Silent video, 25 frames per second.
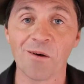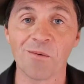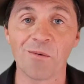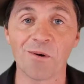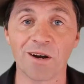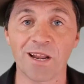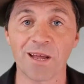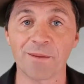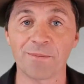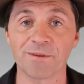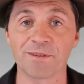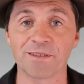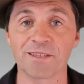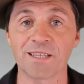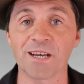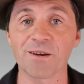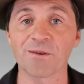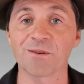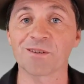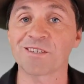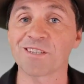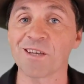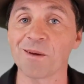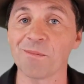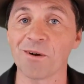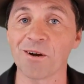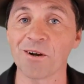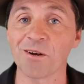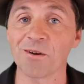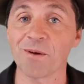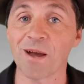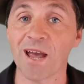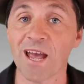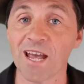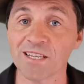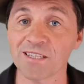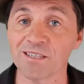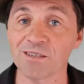What happens there is someone who
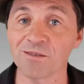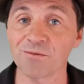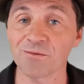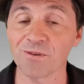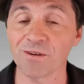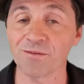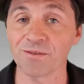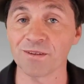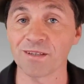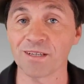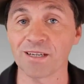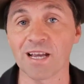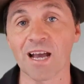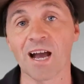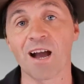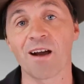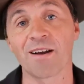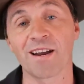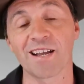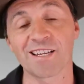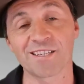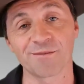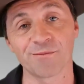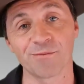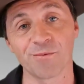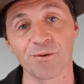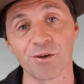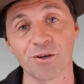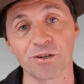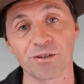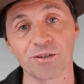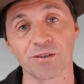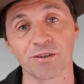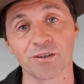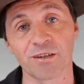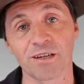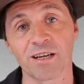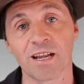hasn't driven the car and hasn't
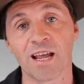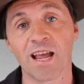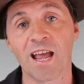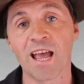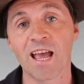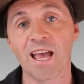worked on it,